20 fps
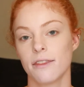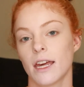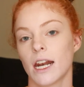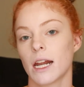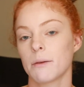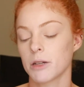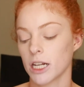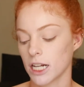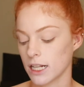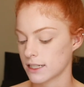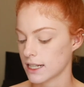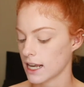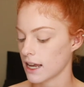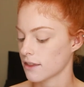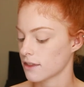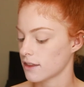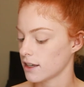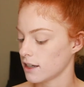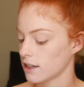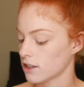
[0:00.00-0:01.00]
and then I'm going to
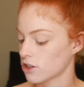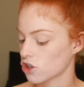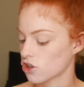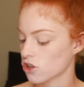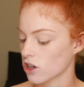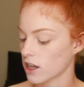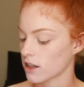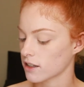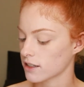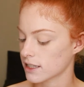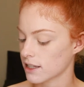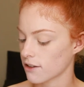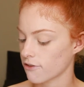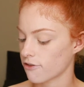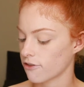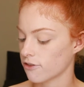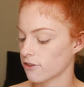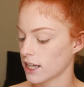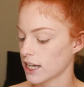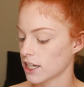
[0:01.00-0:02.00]
take the Australis
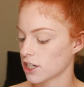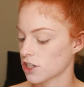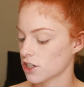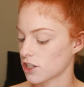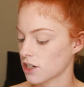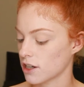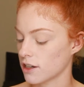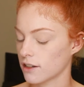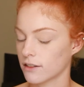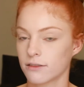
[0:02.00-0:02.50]
Fresh